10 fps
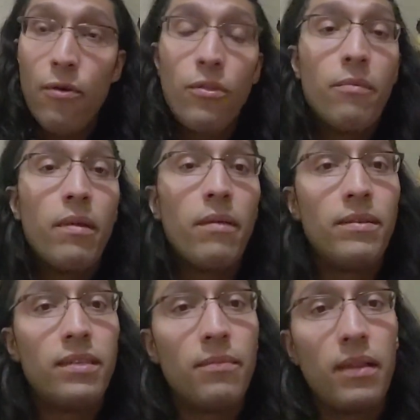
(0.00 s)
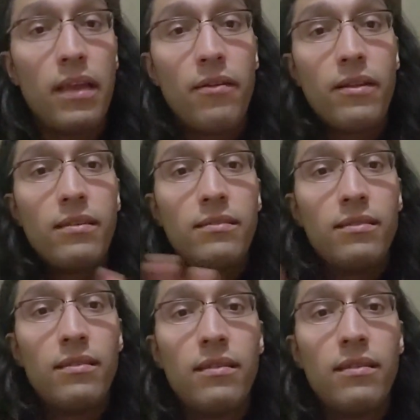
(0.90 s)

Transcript: though there may be similarities,